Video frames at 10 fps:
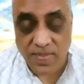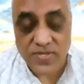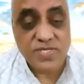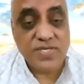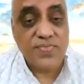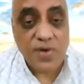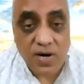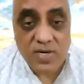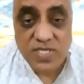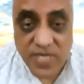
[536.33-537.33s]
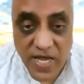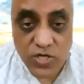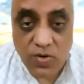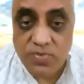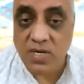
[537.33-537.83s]
This is the third
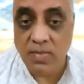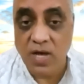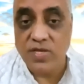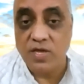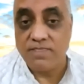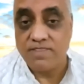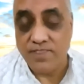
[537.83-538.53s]
stage of Samadhi.